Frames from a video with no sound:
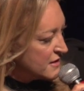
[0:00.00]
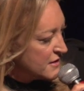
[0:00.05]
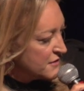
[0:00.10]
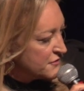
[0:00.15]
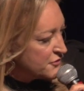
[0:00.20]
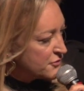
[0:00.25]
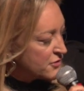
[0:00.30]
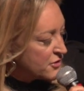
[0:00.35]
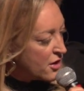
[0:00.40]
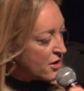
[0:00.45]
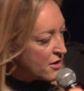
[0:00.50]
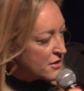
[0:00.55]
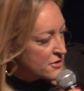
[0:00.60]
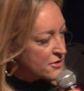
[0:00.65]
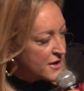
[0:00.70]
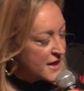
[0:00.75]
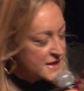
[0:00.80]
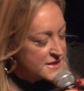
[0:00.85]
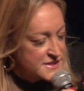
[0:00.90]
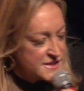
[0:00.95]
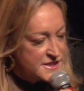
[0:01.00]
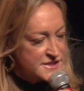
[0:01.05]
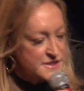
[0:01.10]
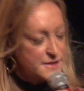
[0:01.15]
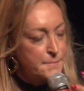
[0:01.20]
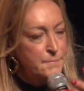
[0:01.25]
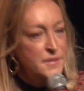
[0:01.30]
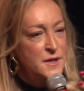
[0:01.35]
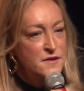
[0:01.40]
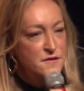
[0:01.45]
So Carter has this
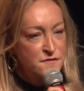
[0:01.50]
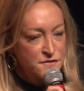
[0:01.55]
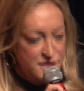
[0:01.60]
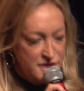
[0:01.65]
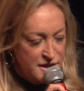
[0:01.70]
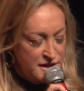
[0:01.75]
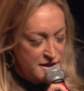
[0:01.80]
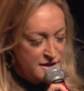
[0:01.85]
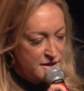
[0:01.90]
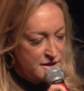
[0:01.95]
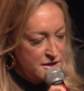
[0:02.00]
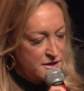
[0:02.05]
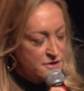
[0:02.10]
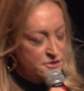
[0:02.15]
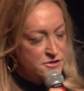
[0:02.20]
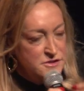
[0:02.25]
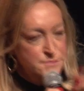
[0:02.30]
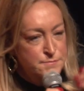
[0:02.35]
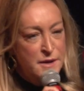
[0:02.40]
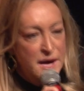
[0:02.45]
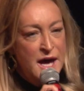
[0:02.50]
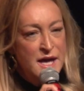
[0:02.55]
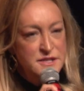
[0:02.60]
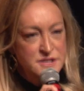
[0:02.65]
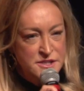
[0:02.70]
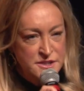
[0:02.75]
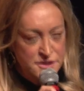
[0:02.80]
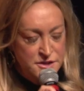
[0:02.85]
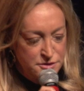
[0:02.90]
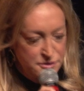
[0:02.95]
epiphany, goes back
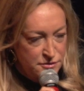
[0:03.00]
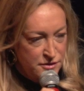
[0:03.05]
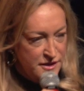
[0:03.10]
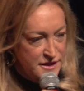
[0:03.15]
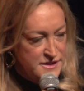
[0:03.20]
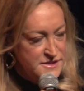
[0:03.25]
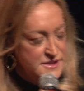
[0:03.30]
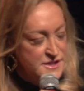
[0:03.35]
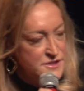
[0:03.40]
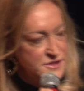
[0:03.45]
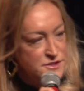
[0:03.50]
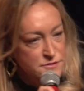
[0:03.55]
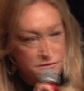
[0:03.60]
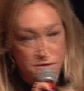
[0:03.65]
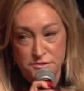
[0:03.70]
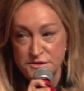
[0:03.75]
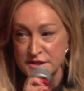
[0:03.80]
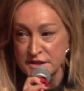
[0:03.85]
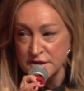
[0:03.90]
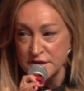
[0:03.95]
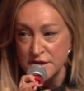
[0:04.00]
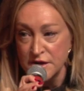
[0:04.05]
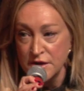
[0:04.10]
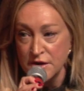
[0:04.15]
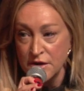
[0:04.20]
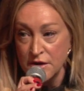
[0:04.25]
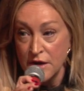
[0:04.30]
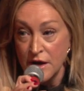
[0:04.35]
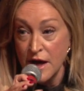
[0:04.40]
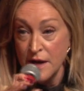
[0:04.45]
to New York and says to Rosalind,
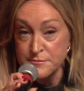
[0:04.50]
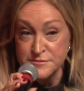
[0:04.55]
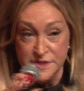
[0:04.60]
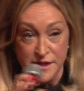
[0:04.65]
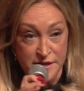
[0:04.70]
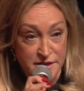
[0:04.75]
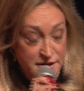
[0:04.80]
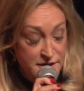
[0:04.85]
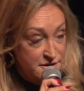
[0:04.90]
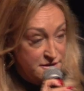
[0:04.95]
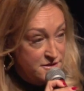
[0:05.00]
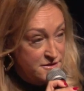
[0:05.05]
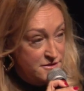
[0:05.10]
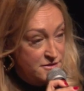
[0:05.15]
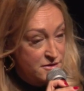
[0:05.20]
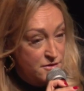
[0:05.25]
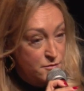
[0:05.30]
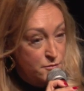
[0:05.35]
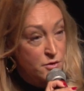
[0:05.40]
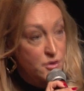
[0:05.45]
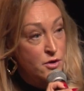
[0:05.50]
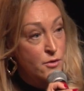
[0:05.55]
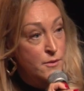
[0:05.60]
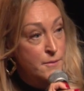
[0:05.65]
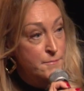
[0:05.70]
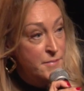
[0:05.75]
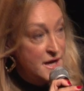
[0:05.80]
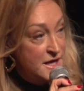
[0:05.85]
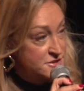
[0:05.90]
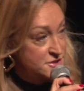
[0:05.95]
I'm done here. We're going
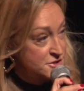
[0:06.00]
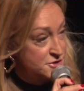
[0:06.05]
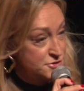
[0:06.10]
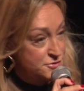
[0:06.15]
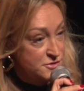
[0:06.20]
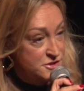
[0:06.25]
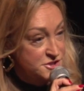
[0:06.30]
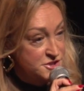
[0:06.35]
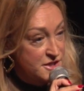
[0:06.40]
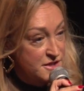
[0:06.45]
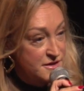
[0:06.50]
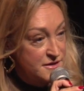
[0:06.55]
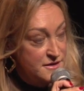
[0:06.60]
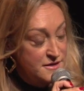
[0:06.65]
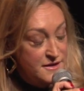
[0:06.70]
back to Georgia.